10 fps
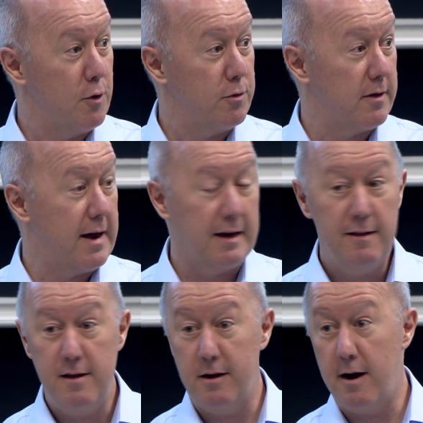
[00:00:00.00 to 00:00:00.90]
no slack
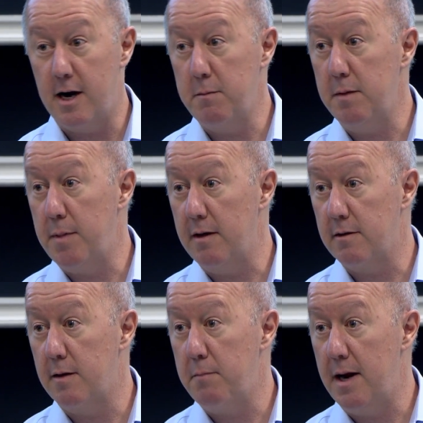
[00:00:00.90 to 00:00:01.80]
in the economy
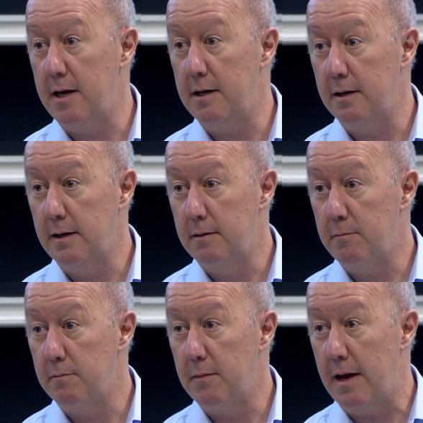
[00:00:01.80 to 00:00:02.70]
based on many
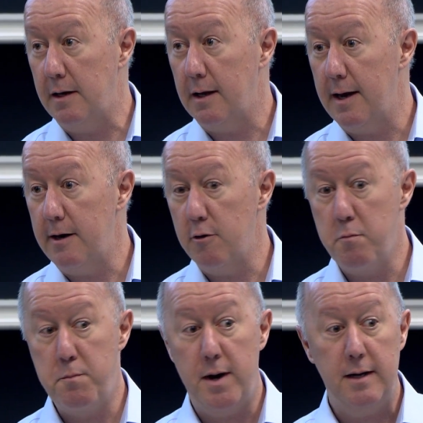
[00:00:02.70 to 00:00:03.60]
indicators,
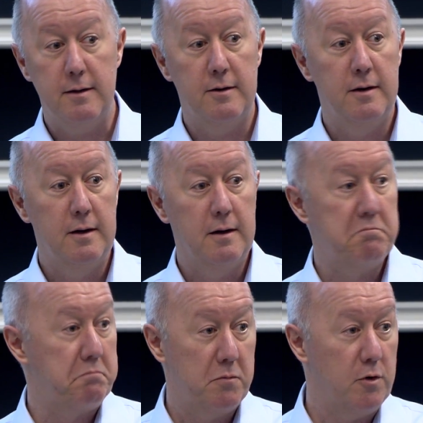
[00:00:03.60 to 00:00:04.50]
but
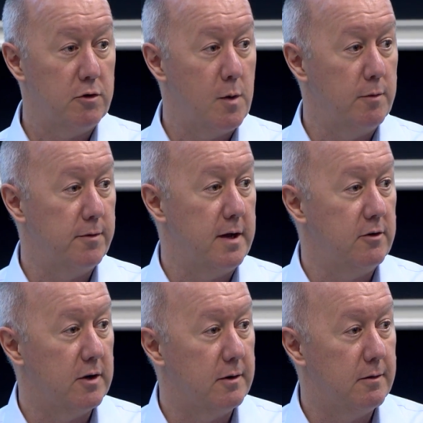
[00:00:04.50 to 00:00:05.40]
there's no
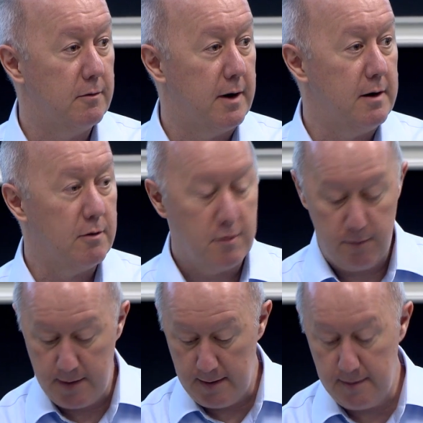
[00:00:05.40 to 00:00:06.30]
inflation, right? And so
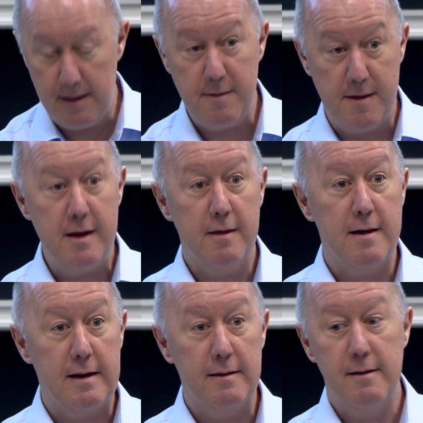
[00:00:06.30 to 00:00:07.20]
they, they think
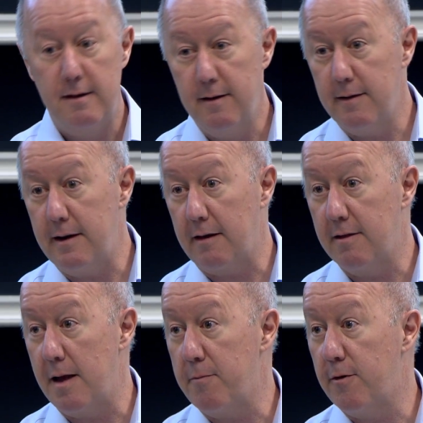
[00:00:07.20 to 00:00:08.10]
that the next
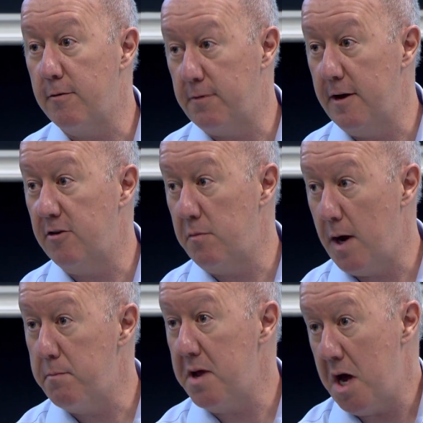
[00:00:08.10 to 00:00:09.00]
step for inflation
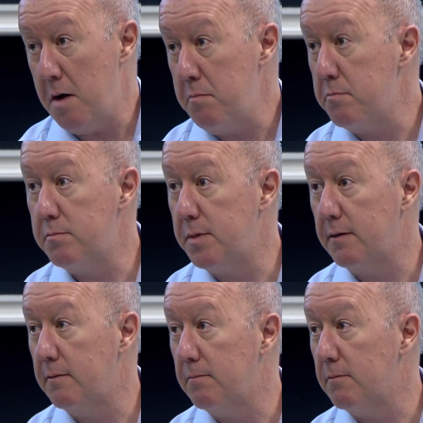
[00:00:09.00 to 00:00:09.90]
might be up, but
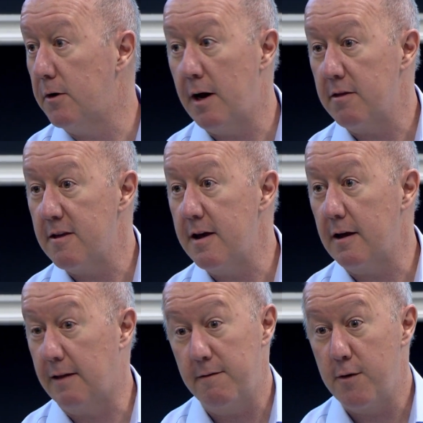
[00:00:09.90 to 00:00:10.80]
they're not
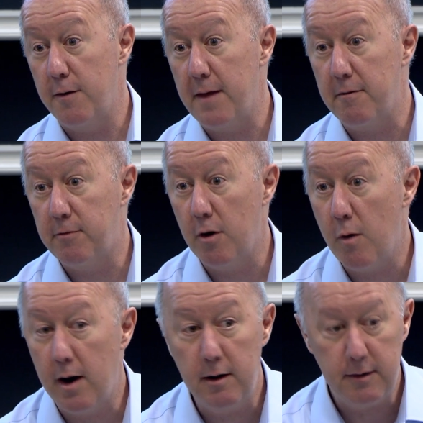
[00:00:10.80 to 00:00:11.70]
seeing it. They've thought that for a
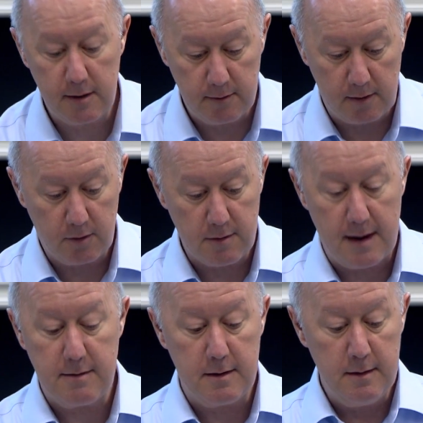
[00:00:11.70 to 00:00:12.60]
while, and it, it just
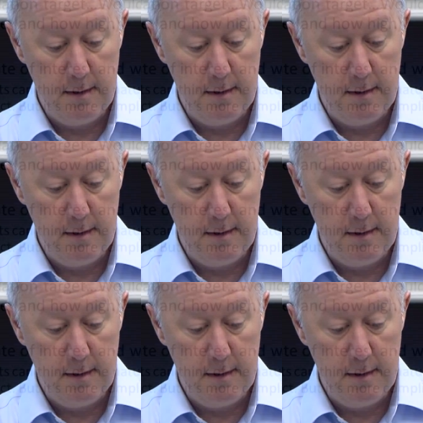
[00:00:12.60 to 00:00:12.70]
hasn't